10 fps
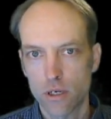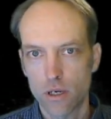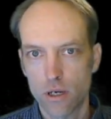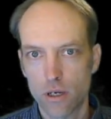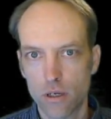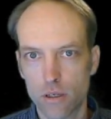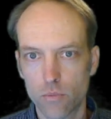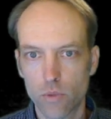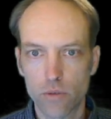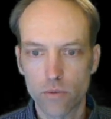uh, and
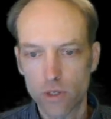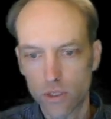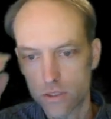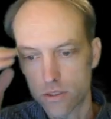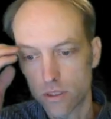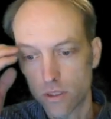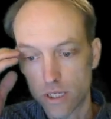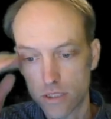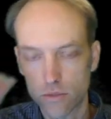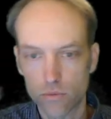when it runs it'll
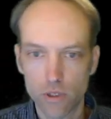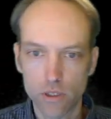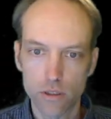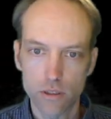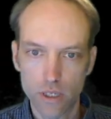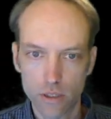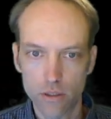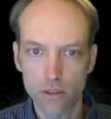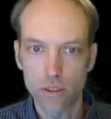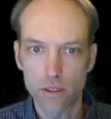actually run
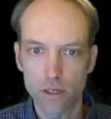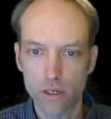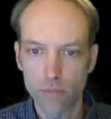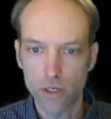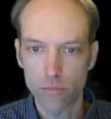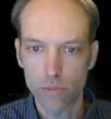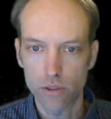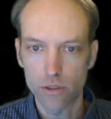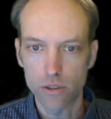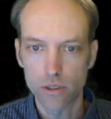calculator on my
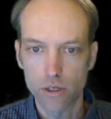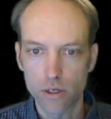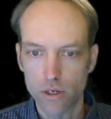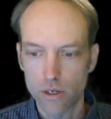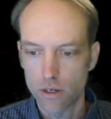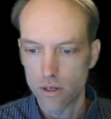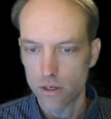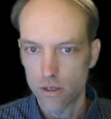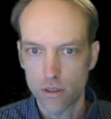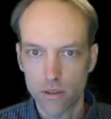computer.
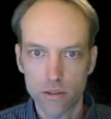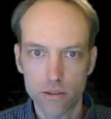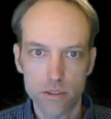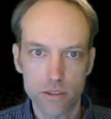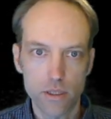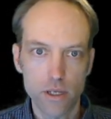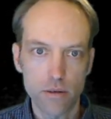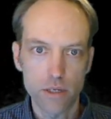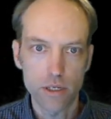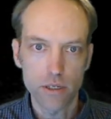Uh, I just did that
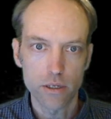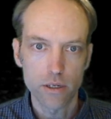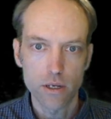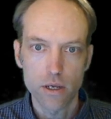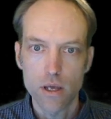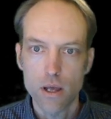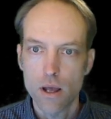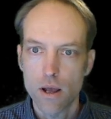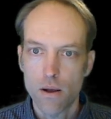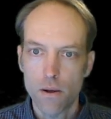right here.
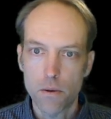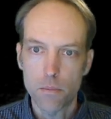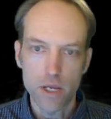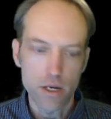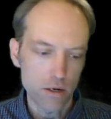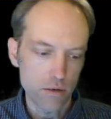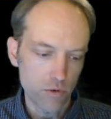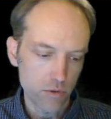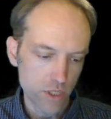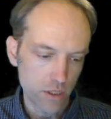Um, and of
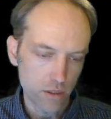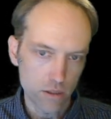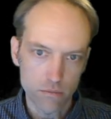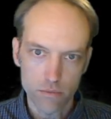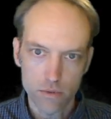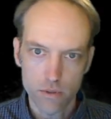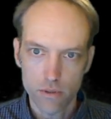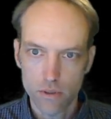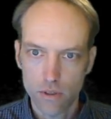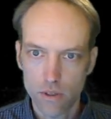course I can,
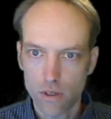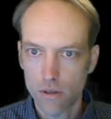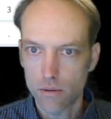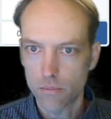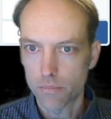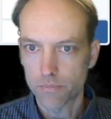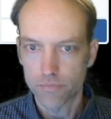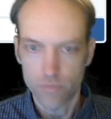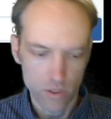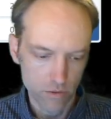um,
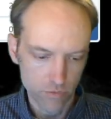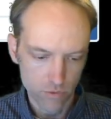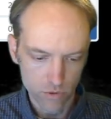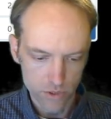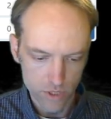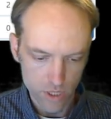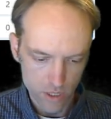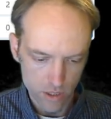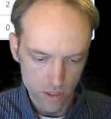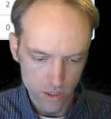of course I
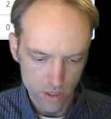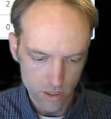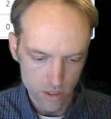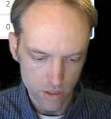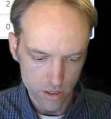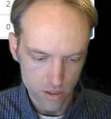can,